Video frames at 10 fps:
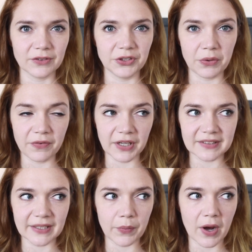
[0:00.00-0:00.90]

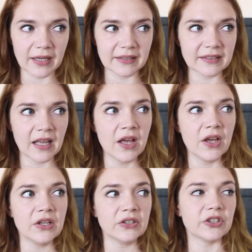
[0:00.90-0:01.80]
university-wise.
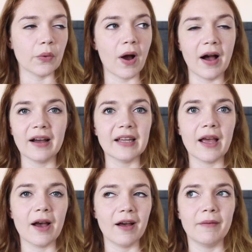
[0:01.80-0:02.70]
So
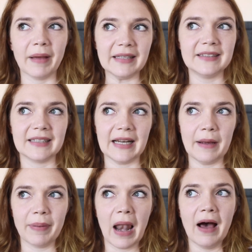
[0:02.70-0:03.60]
I basically
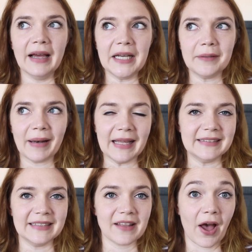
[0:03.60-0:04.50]
applied
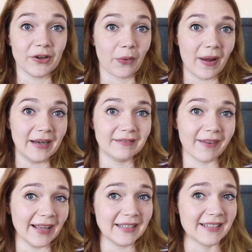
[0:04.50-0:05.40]
places that I'd quite
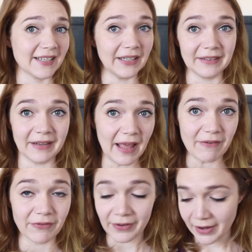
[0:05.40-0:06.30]
like to
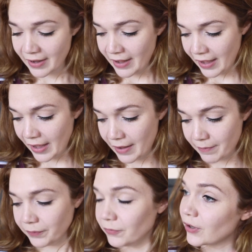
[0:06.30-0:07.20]
live,
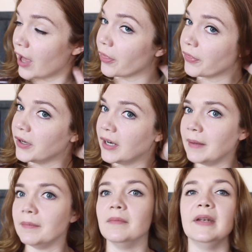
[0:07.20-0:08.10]
rather
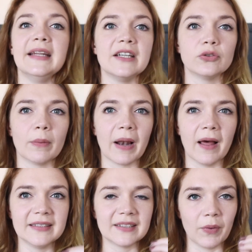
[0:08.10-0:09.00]
than needing to
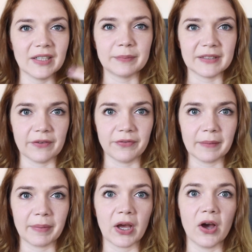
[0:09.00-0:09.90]
apply somewhere
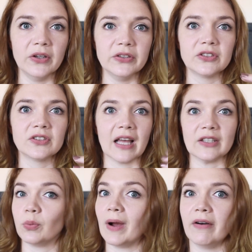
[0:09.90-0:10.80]
specific because
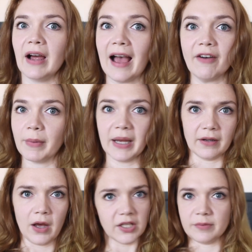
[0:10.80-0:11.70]
that's where I have
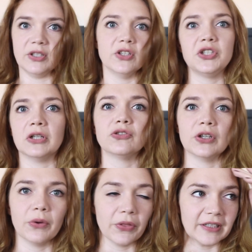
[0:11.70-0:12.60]
my husband and
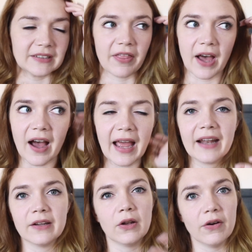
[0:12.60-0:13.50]
children or things like that. I
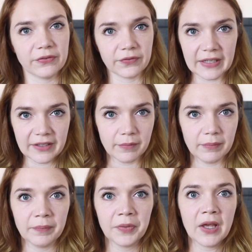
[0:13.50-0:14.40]
had a lot of
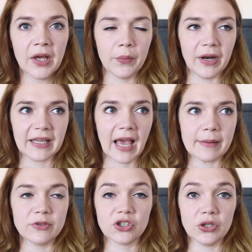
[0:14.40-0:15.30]
freedom when it
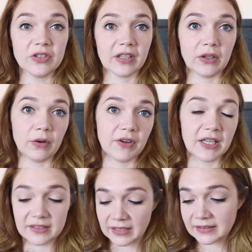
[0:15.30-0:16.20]
came to choosing the
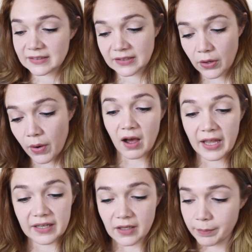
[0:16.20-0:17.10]
universities. So
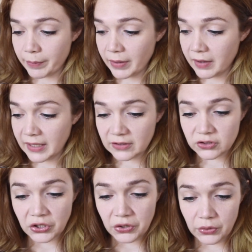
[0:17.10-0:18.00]
I ended up applying
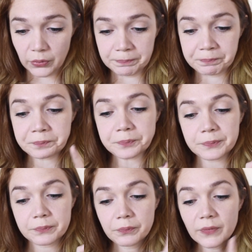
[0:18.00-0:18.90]
to
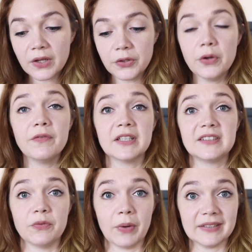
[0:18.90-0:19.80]

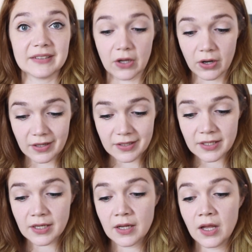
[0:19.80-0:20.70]
University of West Scotland,